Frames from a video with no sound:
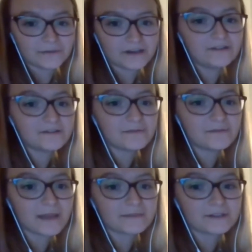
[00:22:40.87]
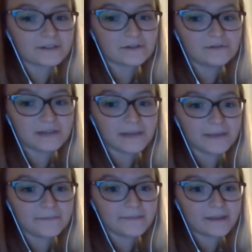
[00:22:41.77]
I knew someone with a hamster called Hammy.
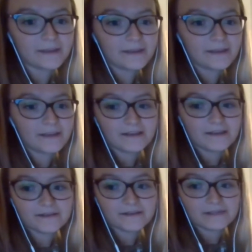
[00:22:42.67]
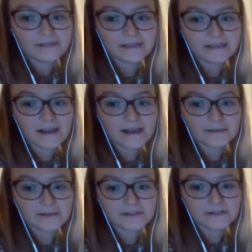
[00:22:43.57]
He is
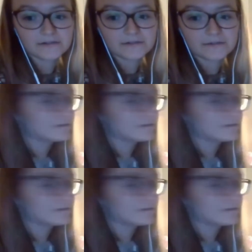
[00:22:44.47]
absolutely adorable.